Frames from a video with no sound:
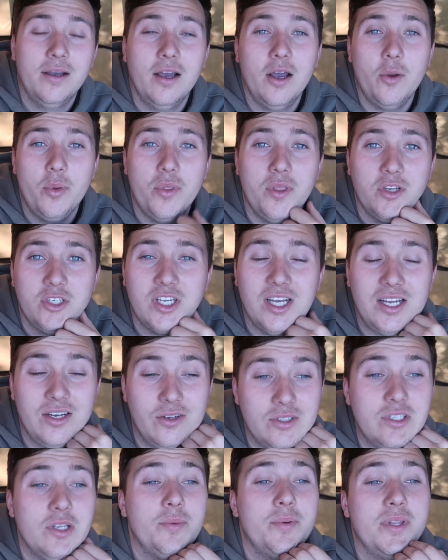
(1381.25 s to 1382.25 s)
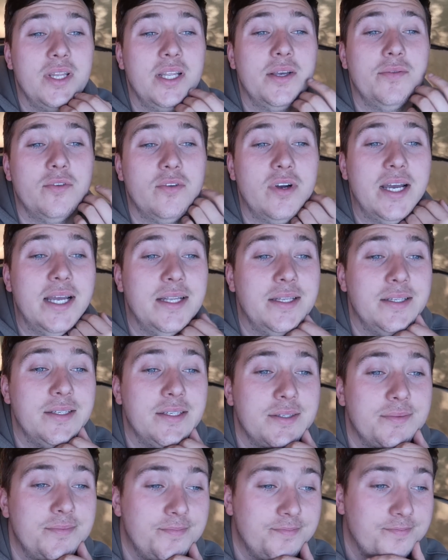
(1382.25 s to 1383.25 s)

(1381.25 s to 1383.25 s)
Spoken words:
up in the shallows, up in the other end.